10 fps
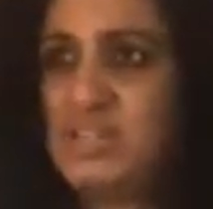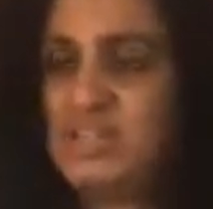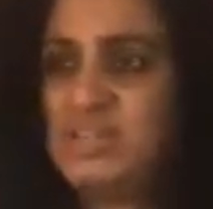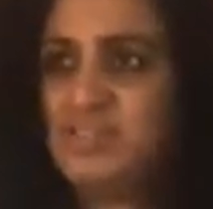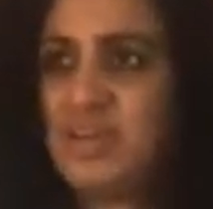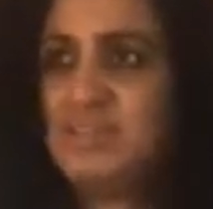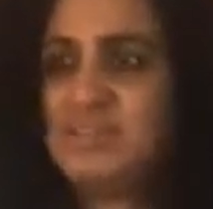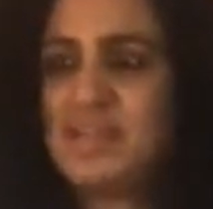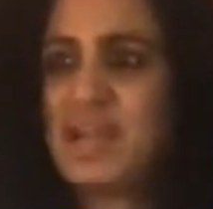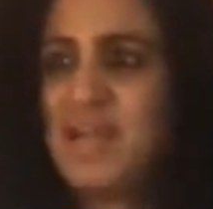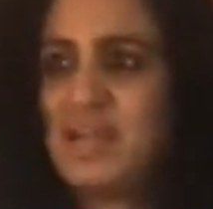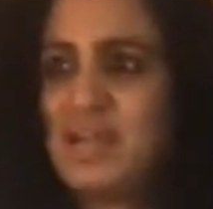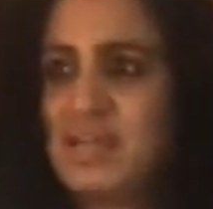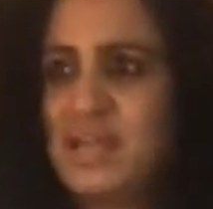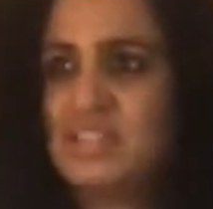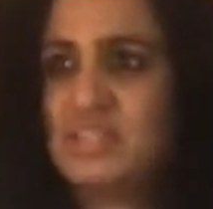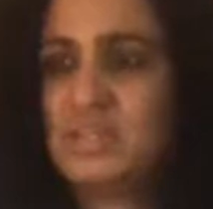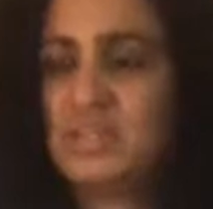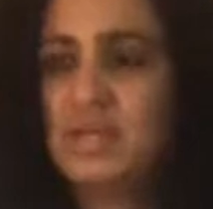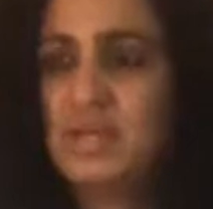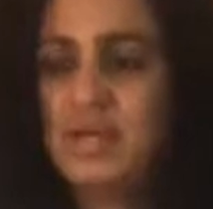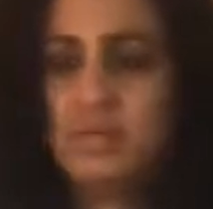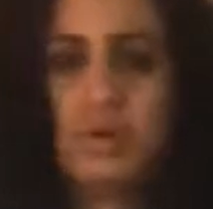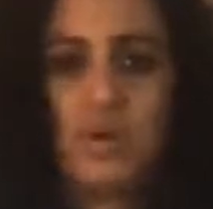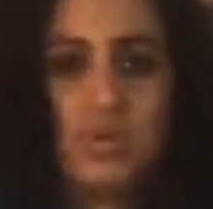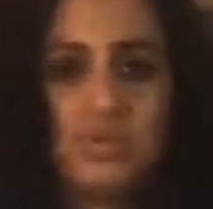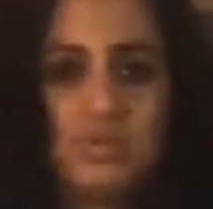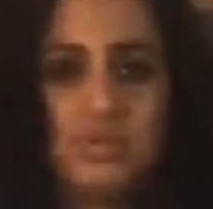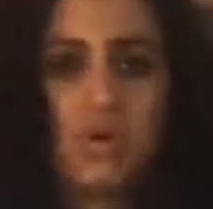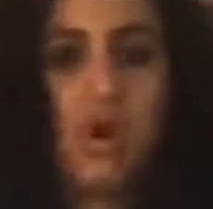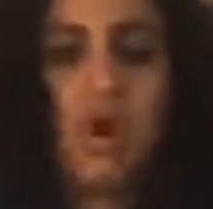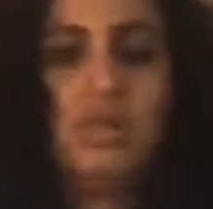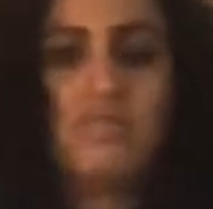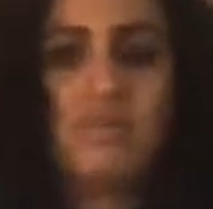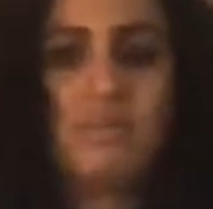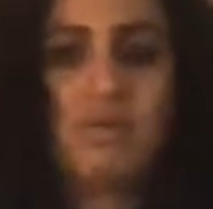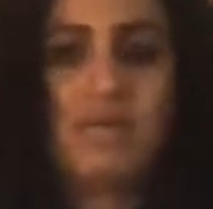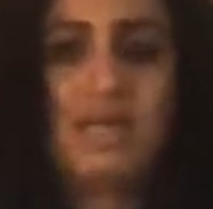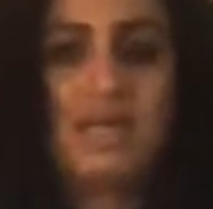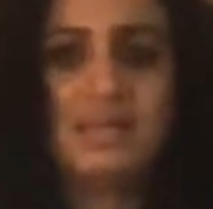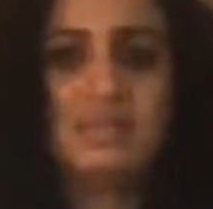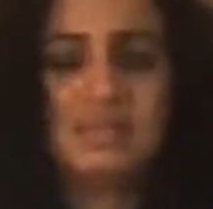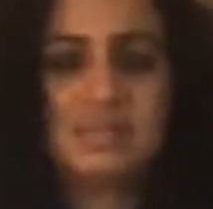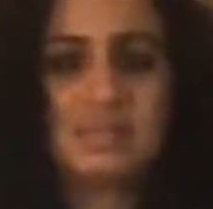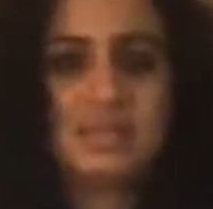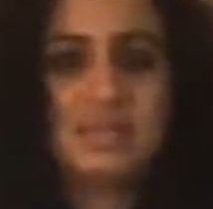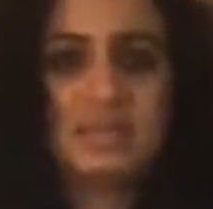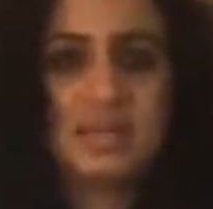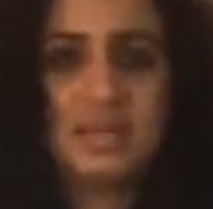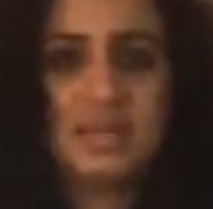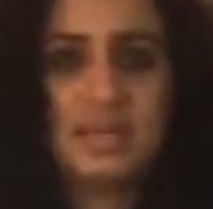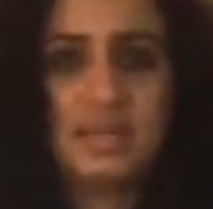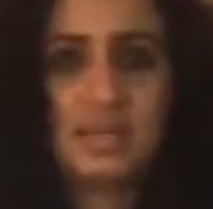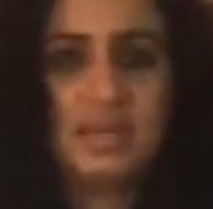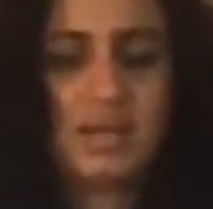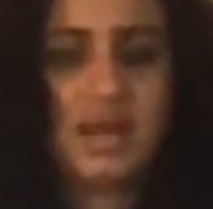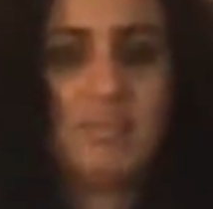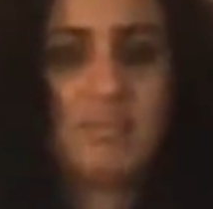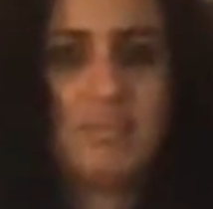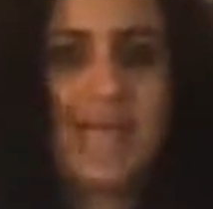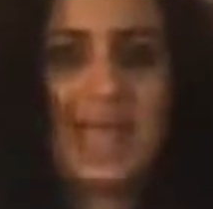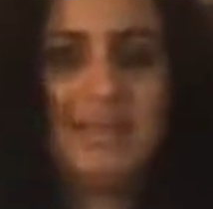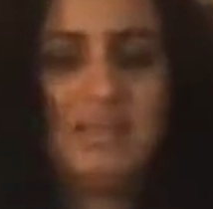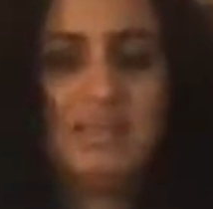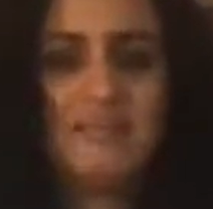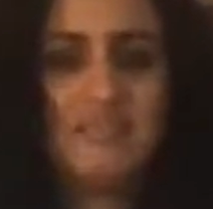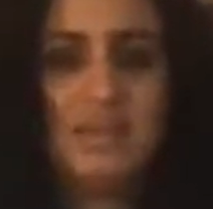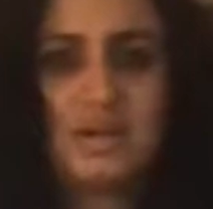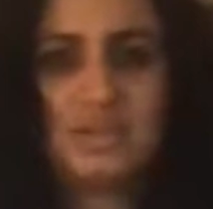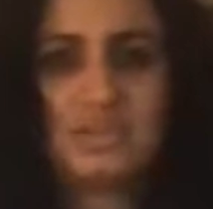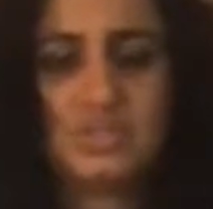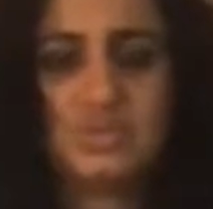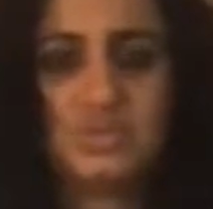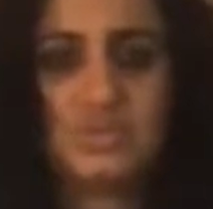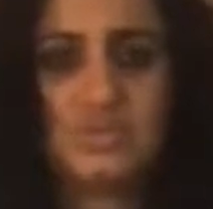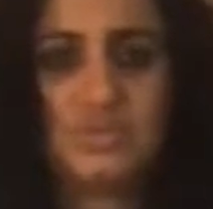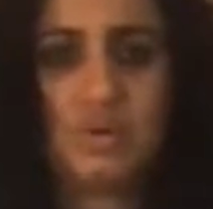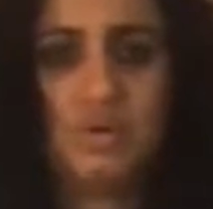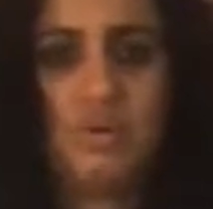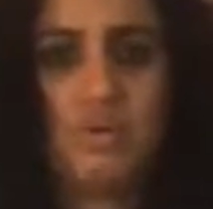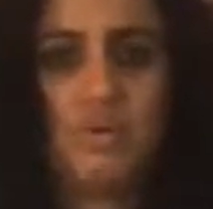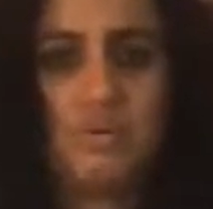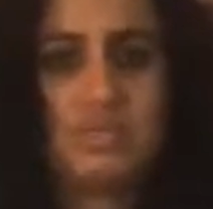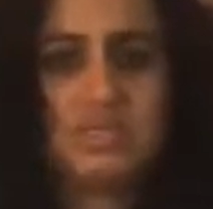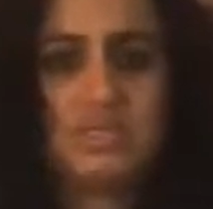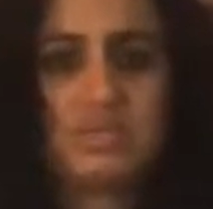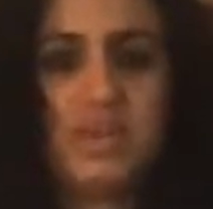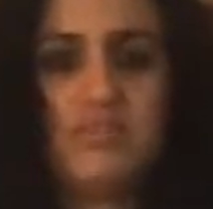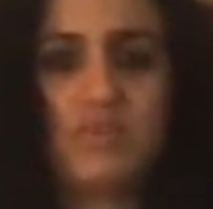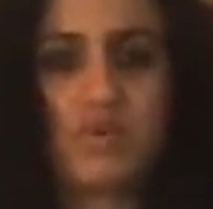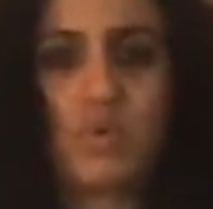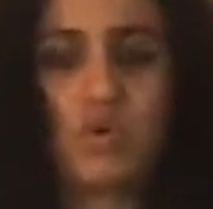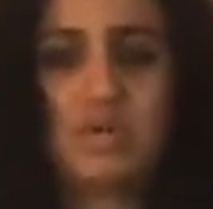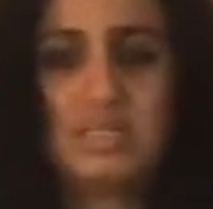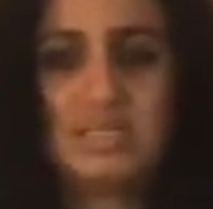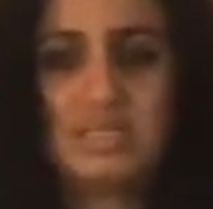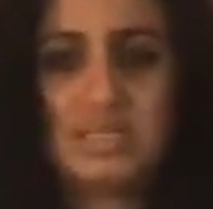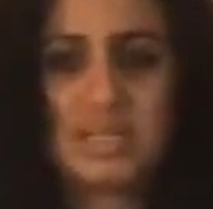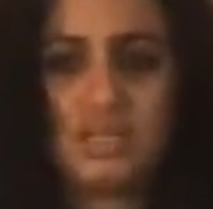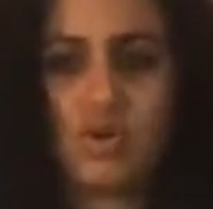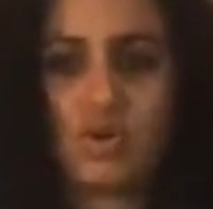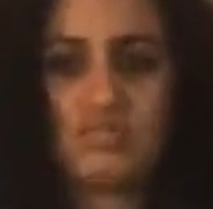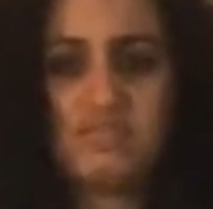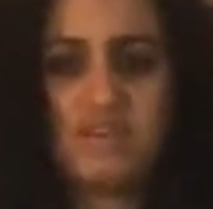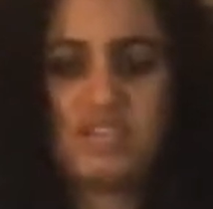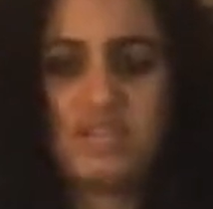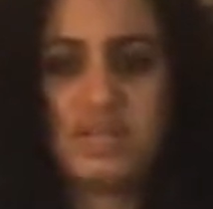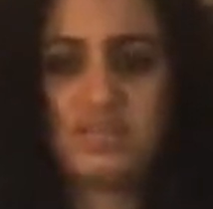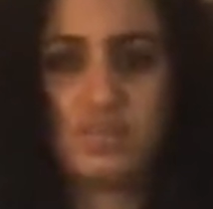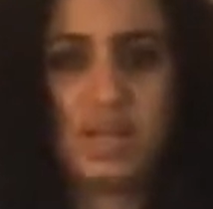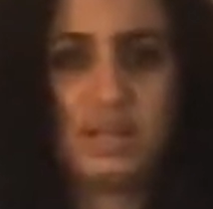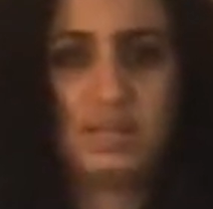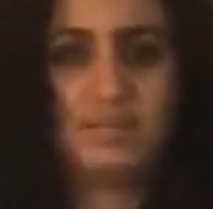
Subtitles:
It strengthens that kind of connection, but also all of the meridians and in the fingers too. So this is great for your organs and organ functioning as well.